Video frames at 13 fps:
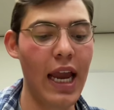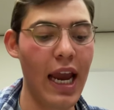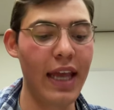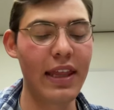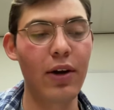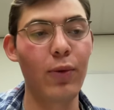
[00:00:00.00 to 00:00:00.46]

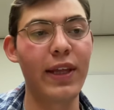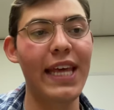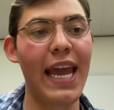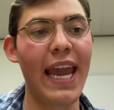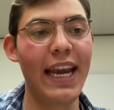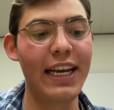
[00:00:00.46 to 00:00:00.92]
And then with
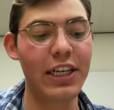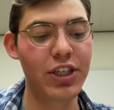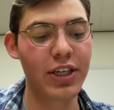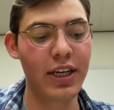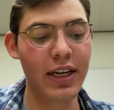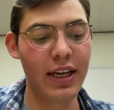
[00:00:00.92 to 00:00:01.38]

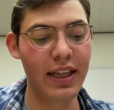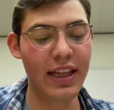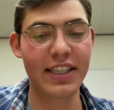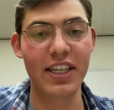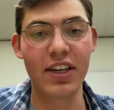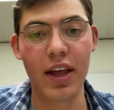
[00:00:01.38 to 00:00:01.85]
H,
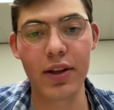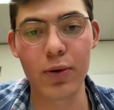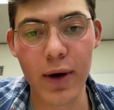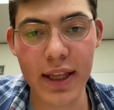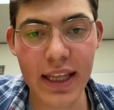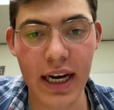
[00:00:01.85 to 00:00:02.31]
that's another
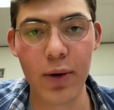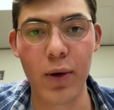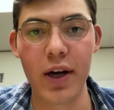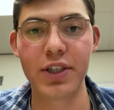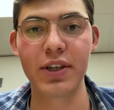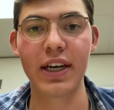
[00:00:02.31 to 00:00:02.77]
one that I
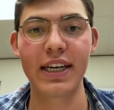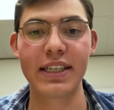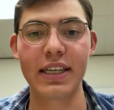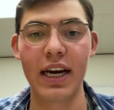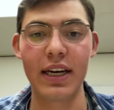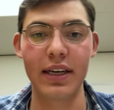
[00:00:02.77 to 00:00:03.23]
want you
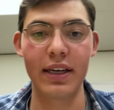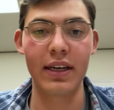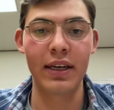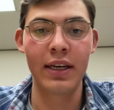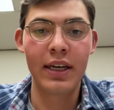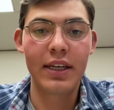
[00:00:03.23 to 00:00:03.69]
guys kind of